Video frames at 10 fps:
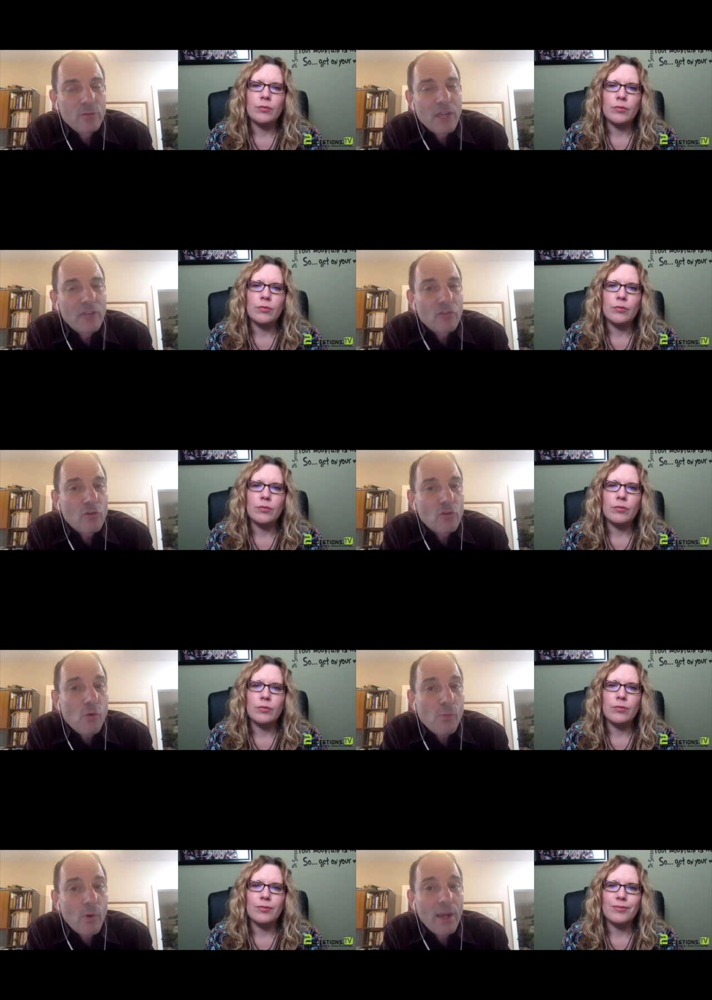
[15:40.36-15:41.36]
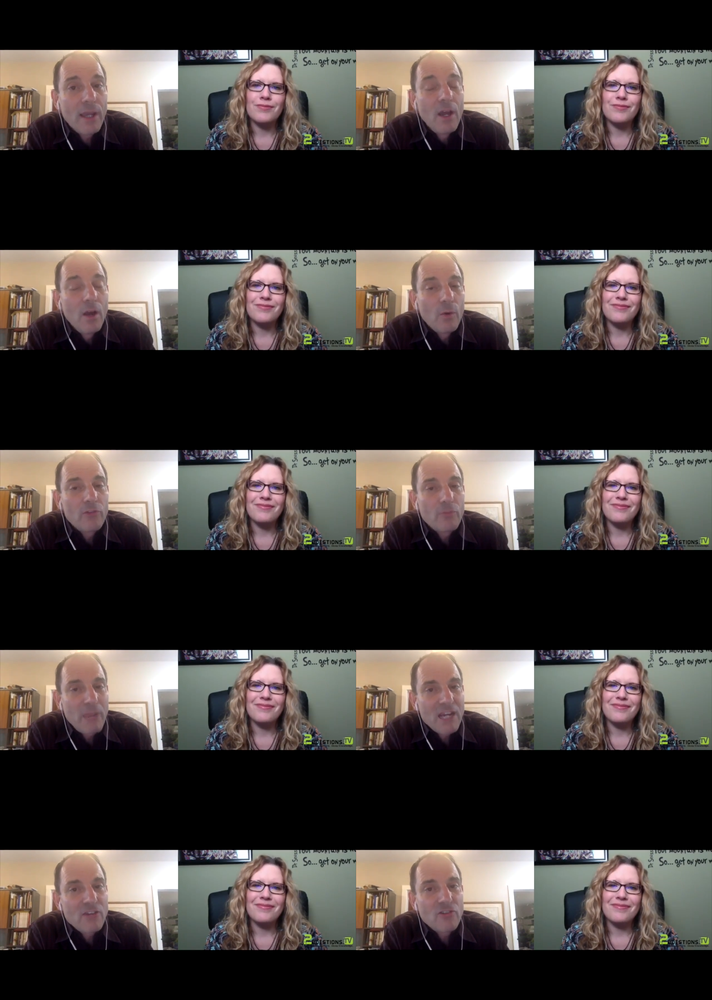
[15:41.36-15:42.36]
Speaker 1: as a schoolboy was
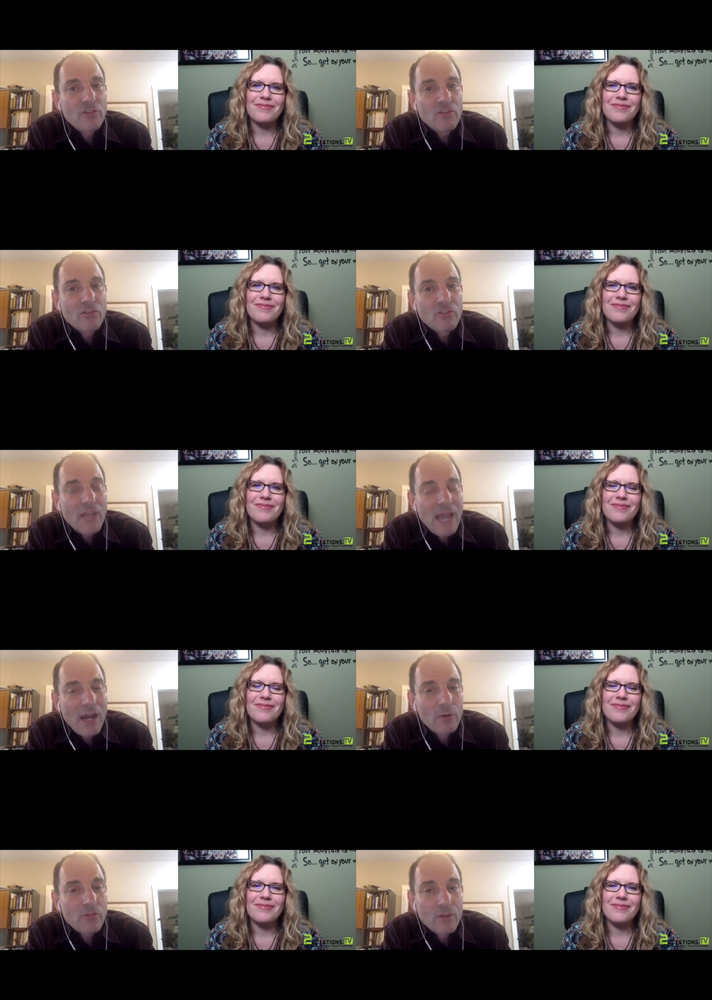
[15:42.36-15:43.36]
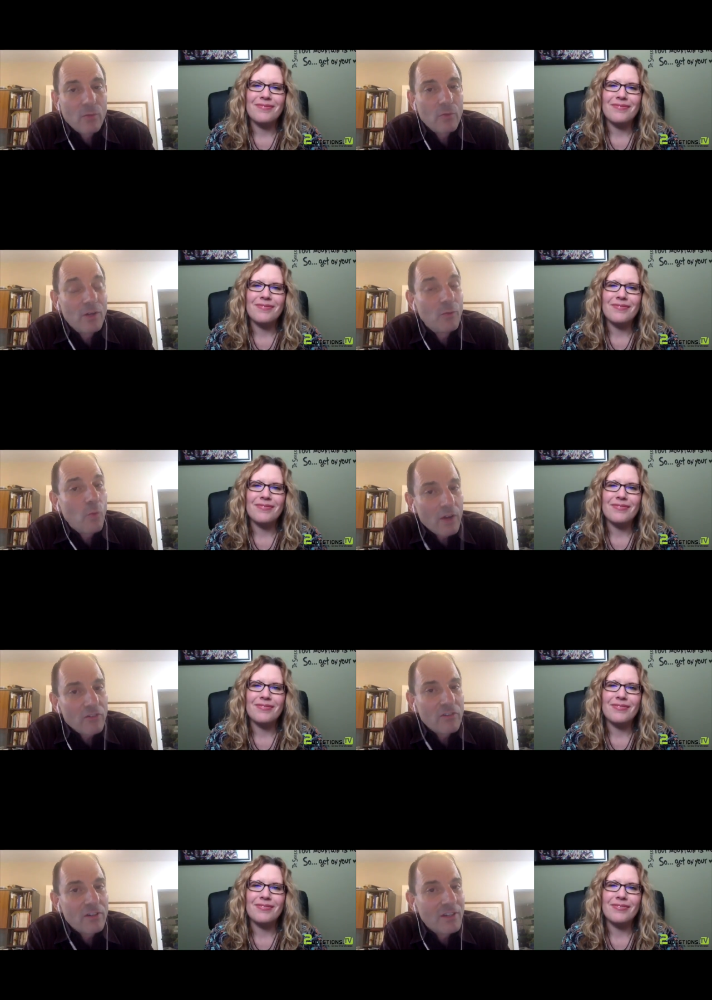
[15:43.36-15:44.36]
patience counts. And it, it,
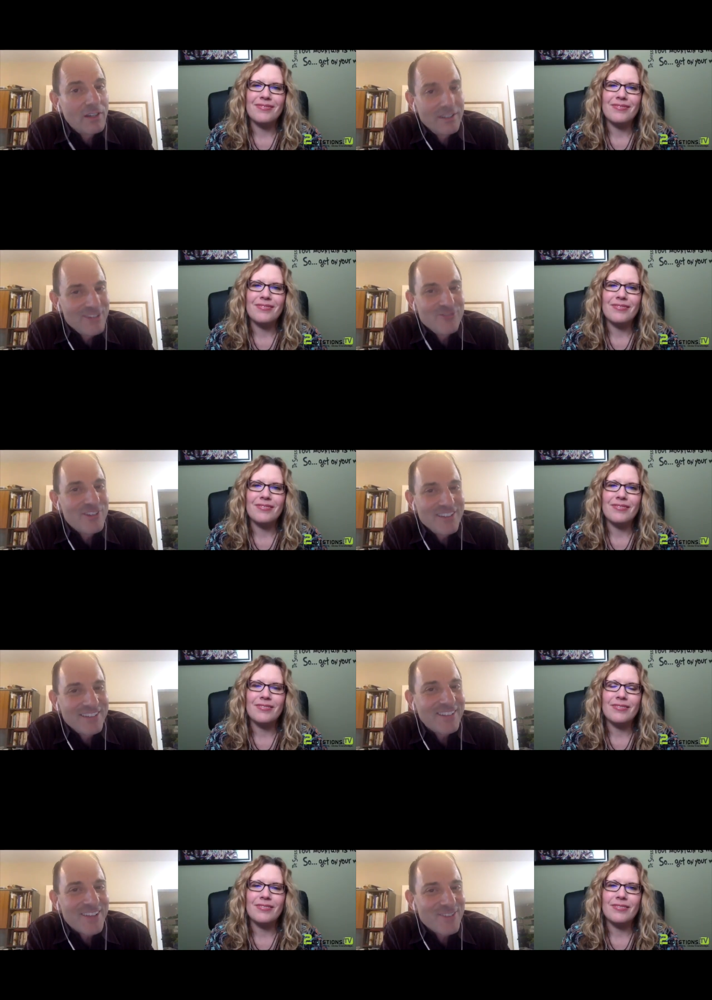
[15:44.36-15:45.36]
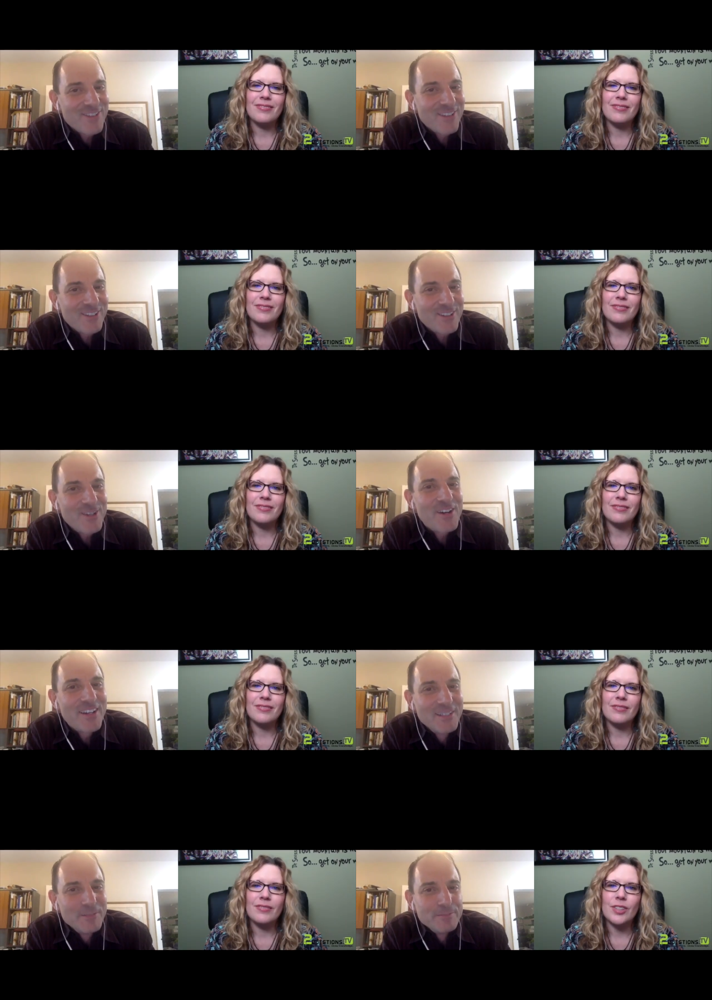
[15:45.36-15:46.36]
wasn't an easy lesson to learn.
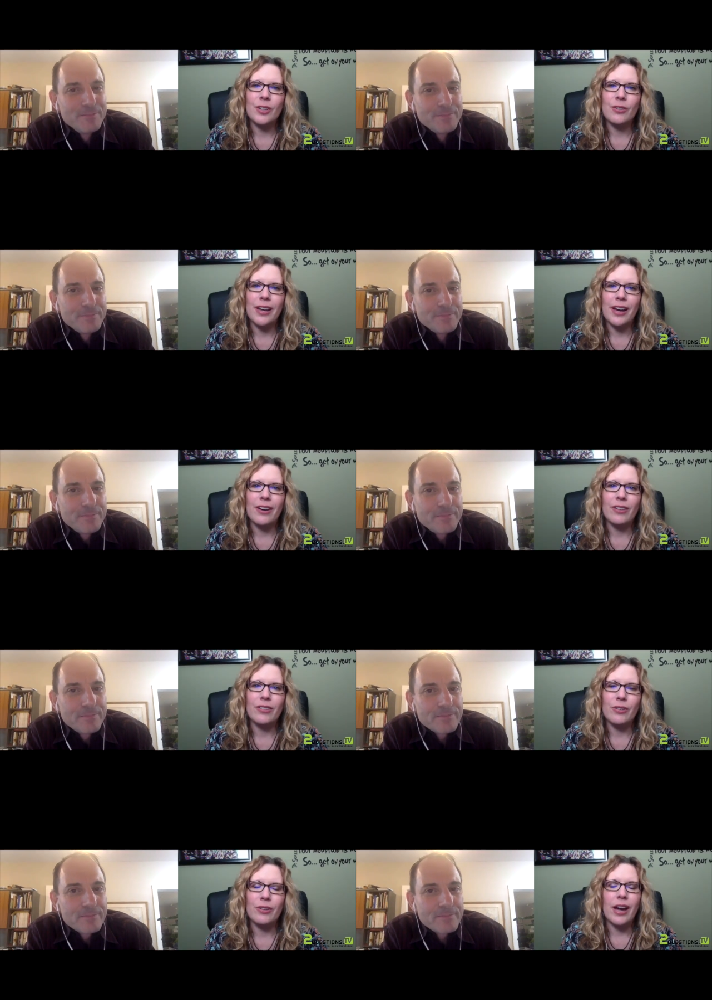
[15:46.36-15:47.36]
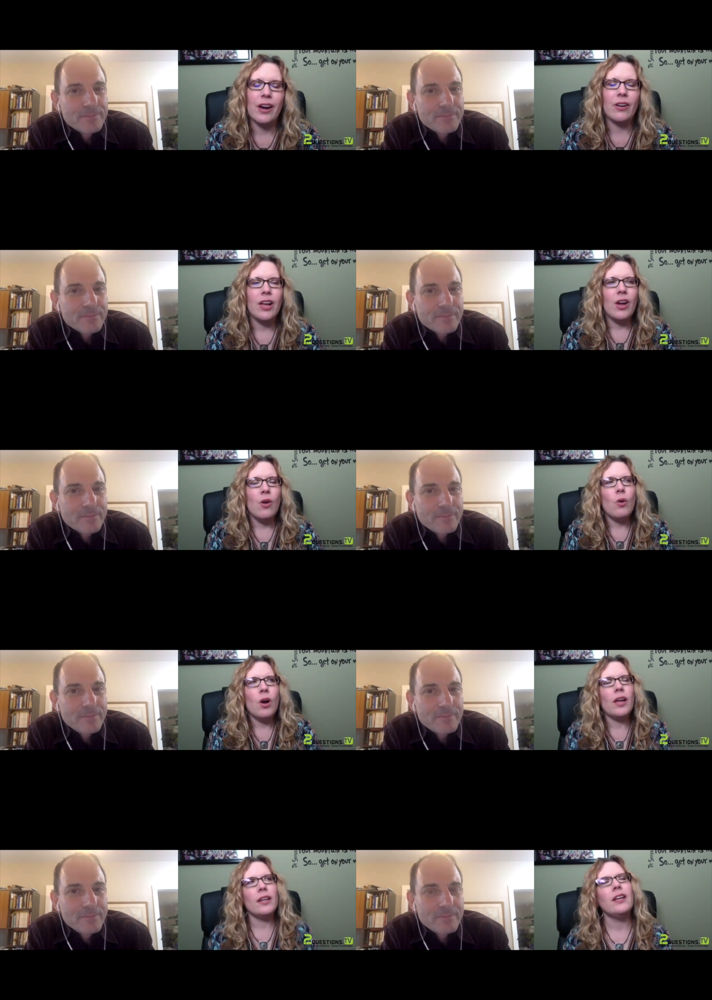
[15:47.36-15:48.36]
Speaker 2: No doubt, no doubt.
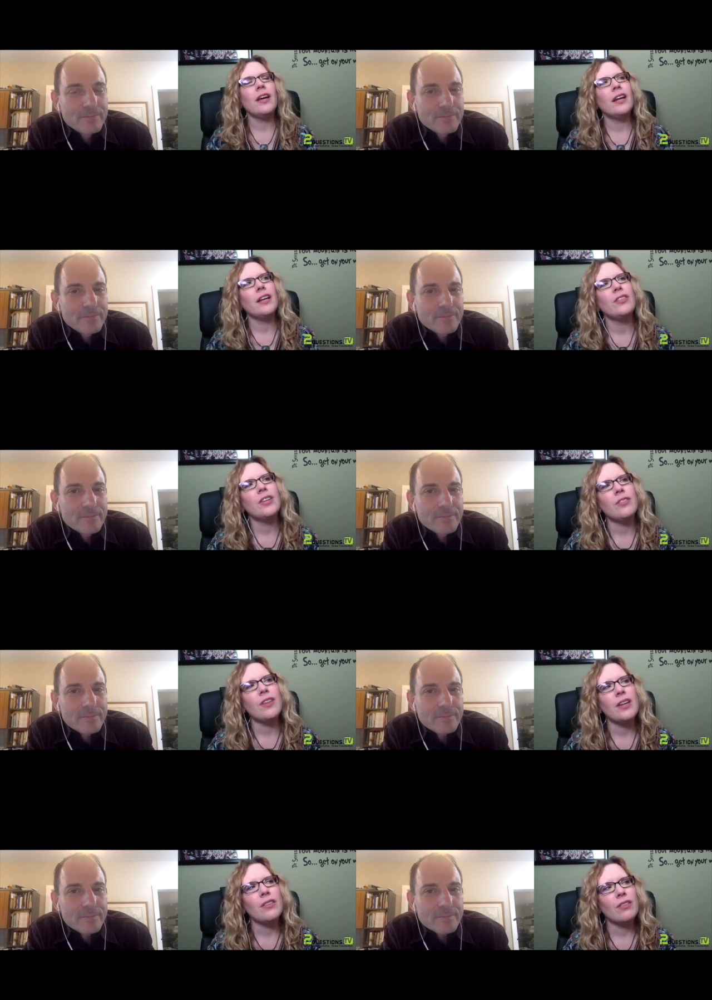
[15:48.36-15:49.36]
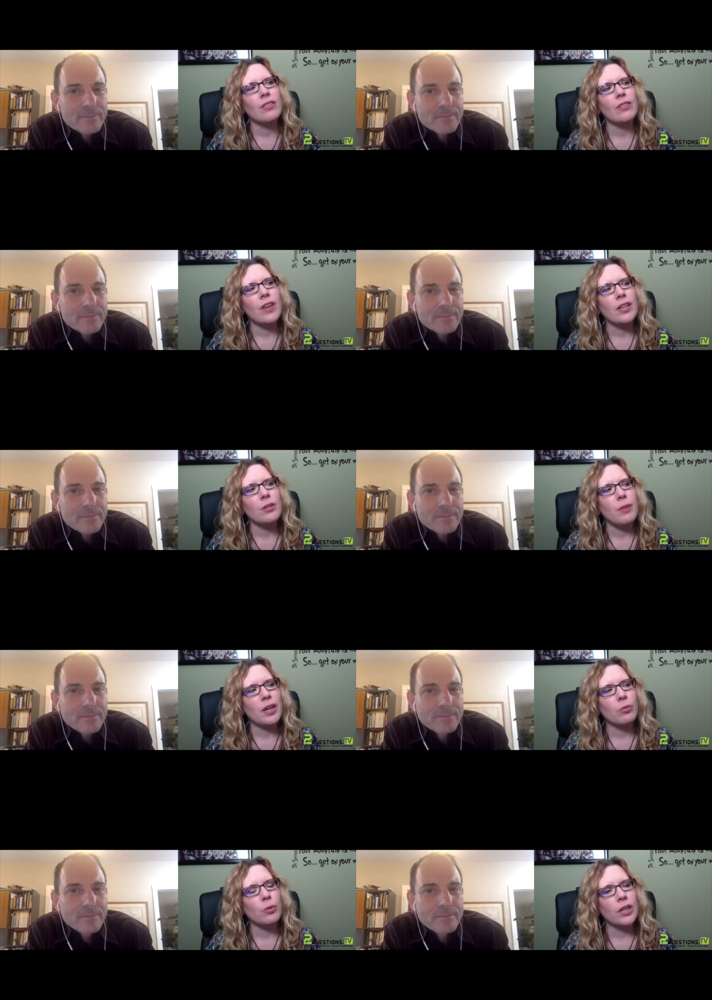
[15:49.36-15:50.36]
Well, and, and I think that that you
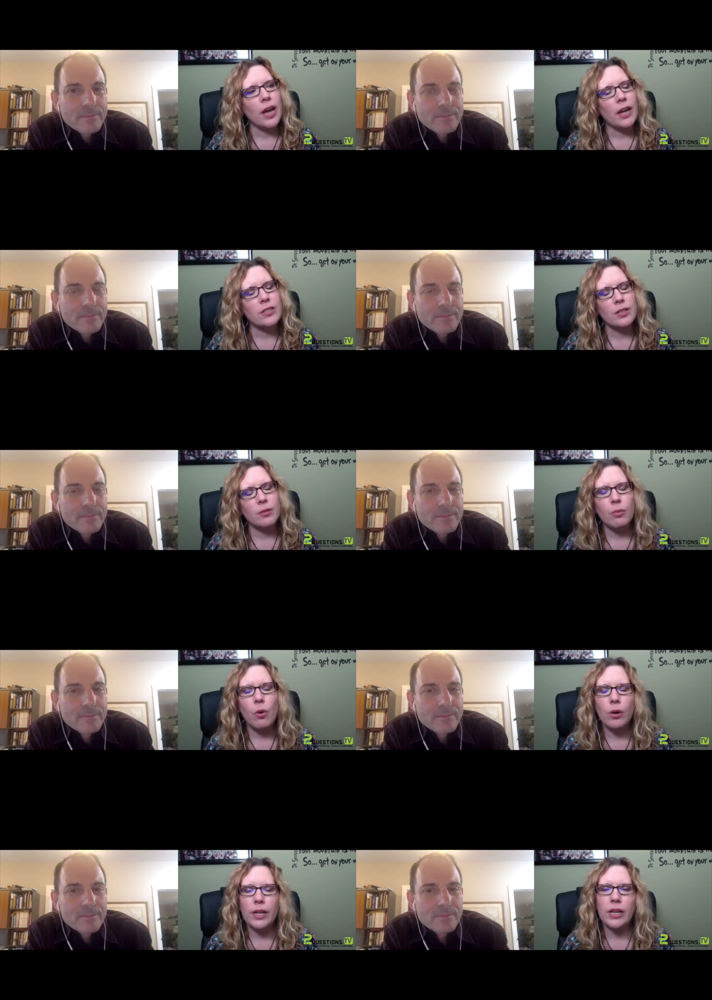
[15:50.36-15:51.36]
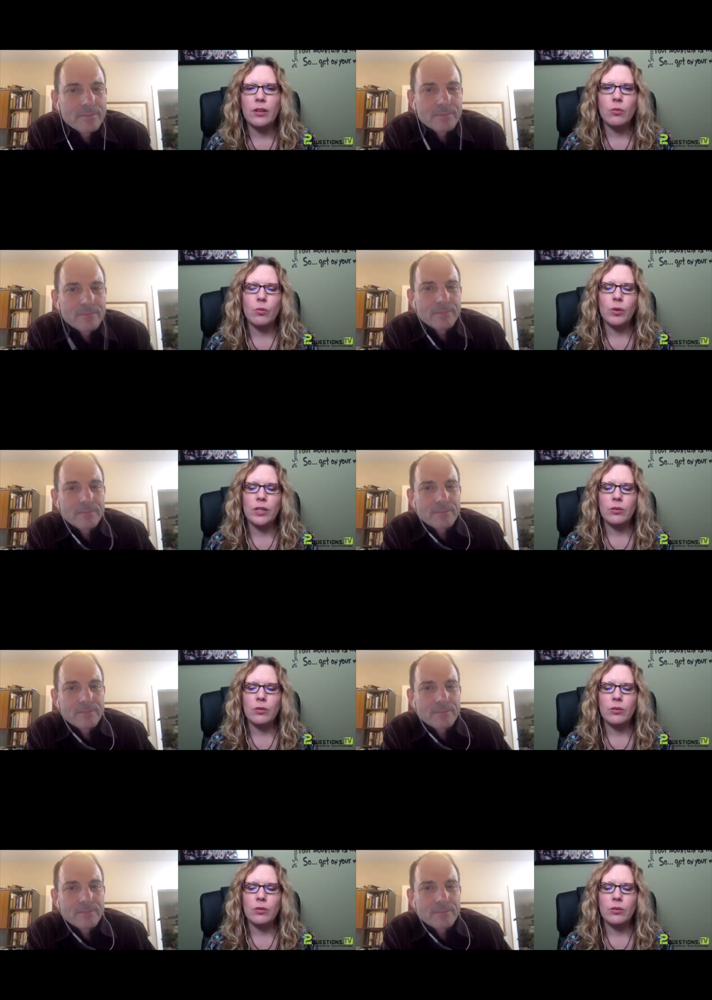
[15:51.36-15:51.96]
make a really excellent point when